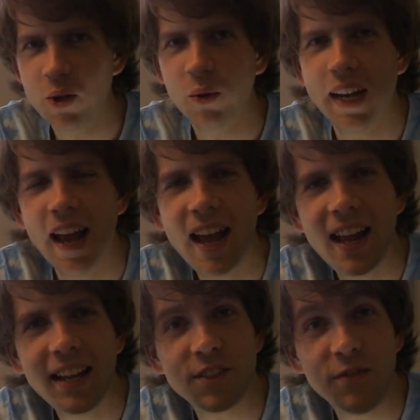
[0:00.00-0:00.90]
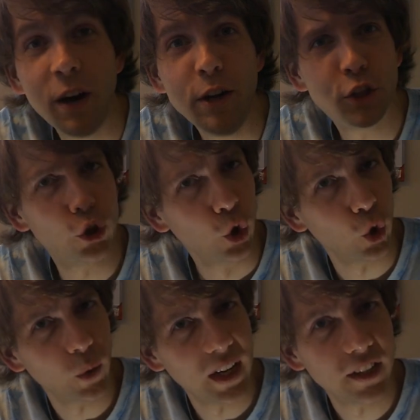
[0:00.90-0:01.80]
okay. It's very
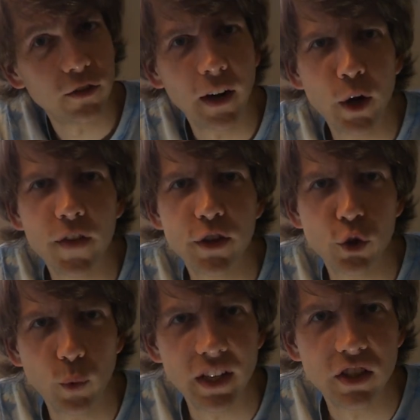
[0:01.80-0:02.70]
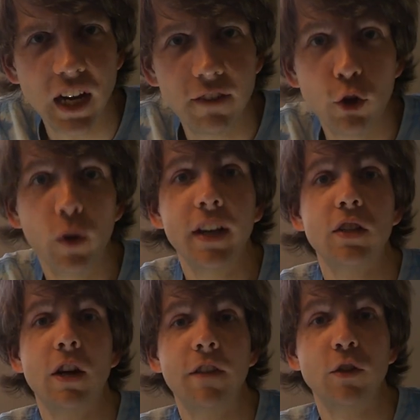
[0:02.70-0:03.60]
sugary. It's very on the sweet side. You don't like
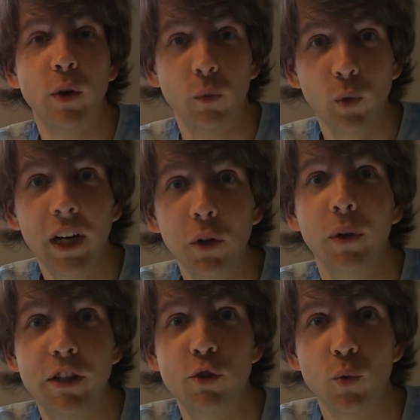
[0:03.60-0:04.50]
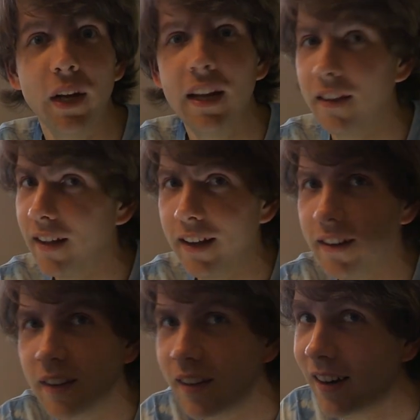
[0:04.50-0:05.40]
stuff that's like really, really sweet,
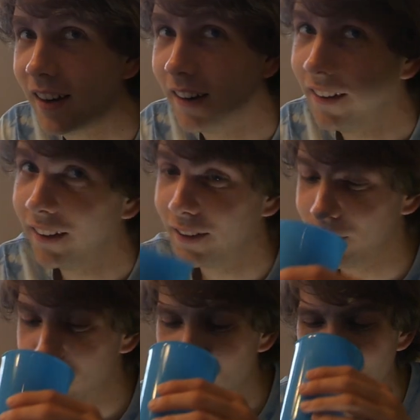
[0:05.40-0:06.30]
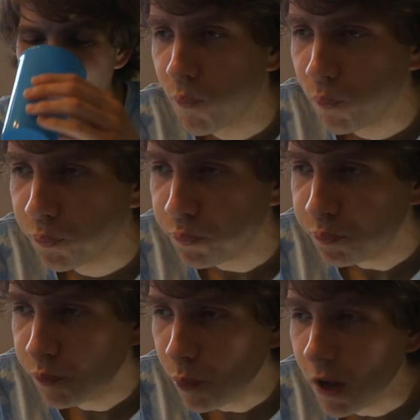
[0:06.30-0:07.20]
then you're not gonna like this.
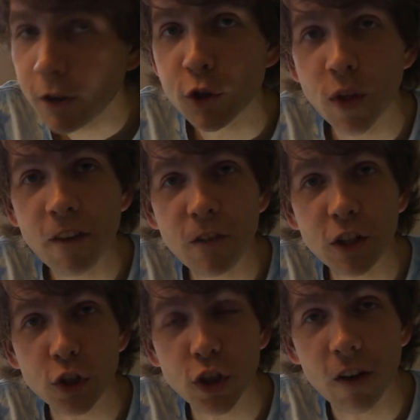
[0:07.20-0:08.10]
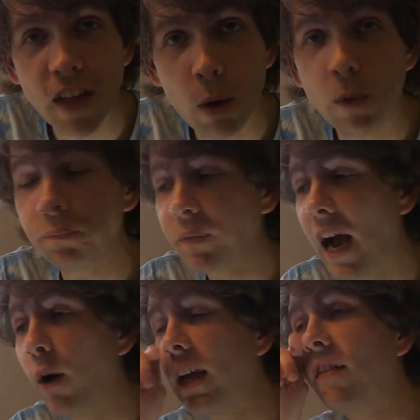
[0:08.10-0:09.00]
So that finishes off that one.
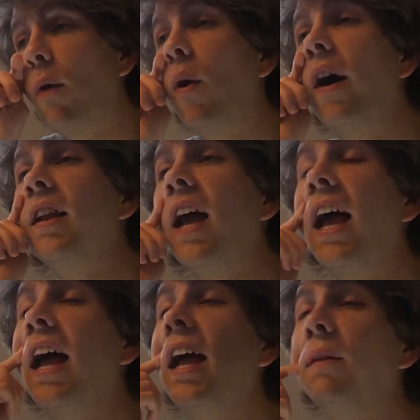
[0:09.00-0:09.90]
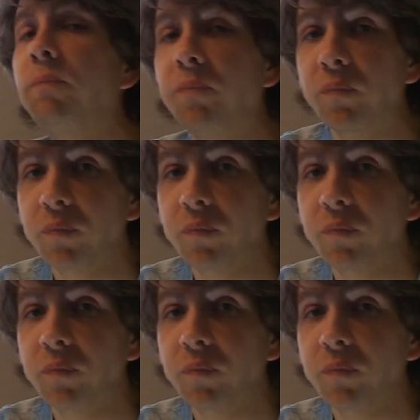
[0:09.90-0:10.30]
I'll give that one a